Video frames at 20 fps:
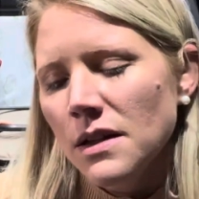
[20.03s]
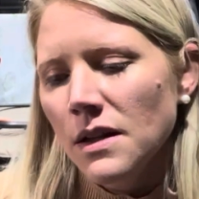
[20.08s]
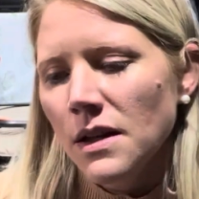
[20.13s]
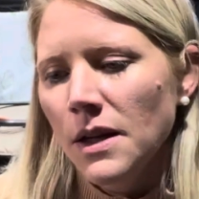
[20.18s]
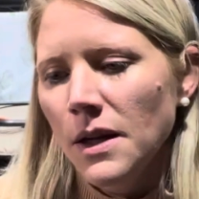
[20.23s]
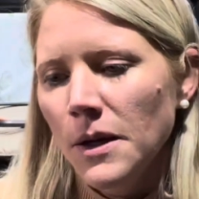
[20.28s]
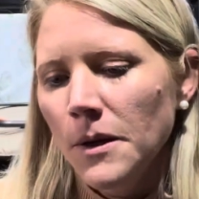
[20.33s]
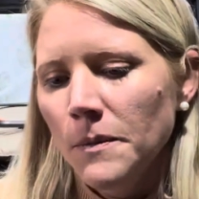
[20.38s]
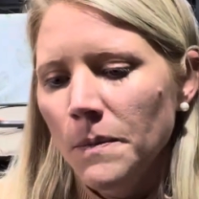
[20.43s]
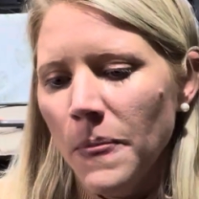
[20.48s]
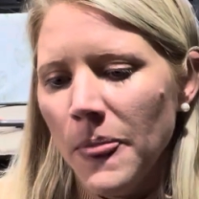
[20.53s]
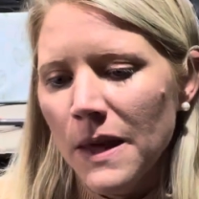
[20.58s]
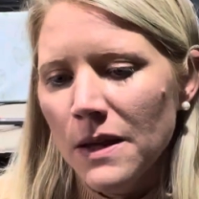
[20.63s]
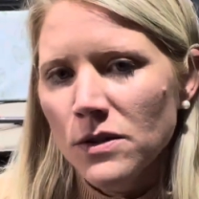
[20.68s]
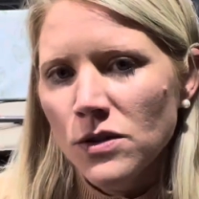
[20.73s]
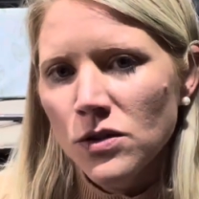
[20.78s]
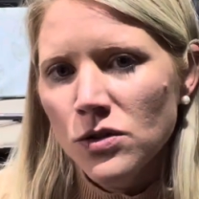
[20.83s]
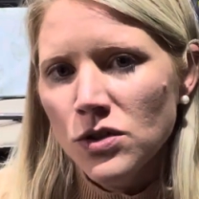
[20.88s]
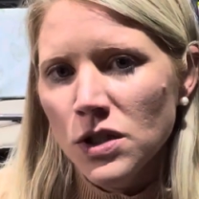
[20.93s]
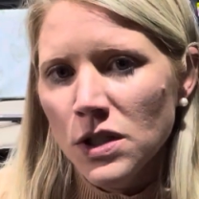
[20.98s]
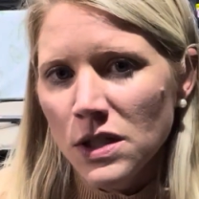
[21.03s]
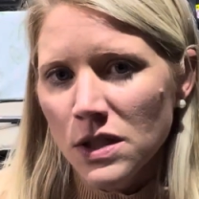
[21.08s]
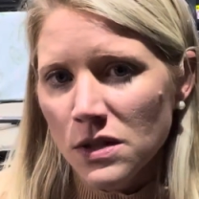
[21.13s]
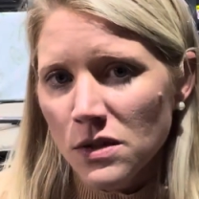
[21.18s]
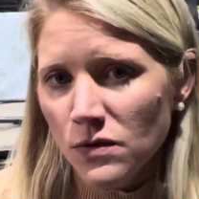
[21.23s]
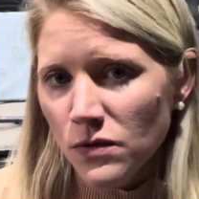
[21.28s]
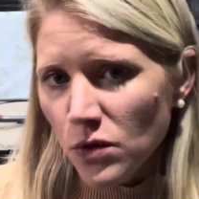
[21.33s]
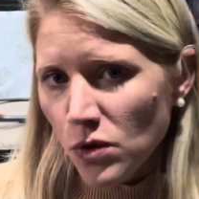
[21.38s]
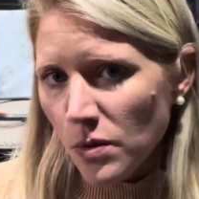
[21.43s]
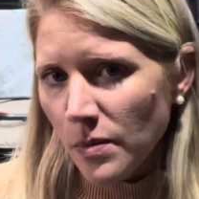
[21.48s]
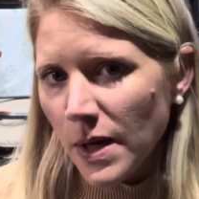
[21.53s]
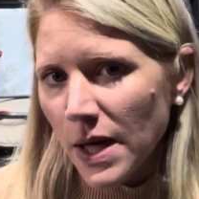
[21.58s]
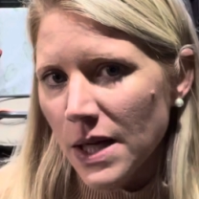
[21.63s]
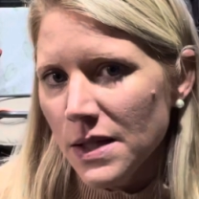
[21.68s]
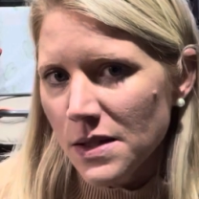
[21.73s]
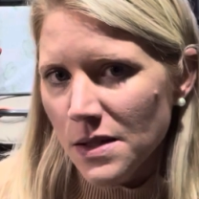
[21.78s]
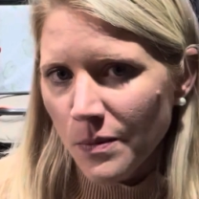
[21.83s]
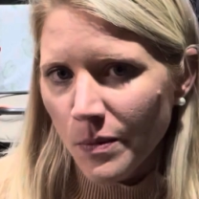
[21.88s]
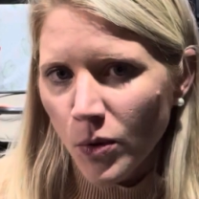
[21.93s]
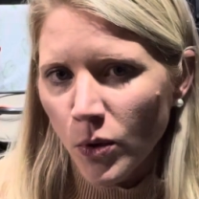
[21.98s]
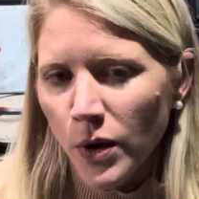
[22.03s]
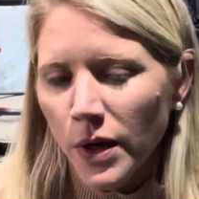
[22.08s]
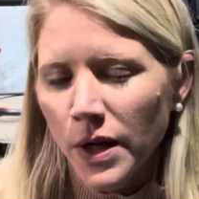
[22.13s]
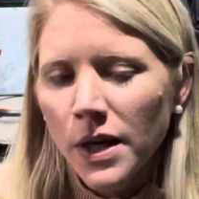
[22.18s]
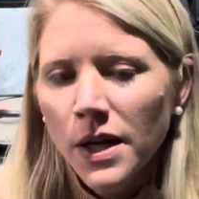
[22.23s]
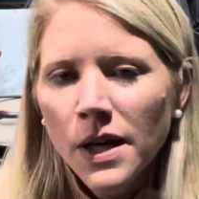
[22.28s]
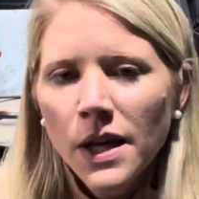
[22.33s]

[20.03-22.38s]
and so she needs full body support.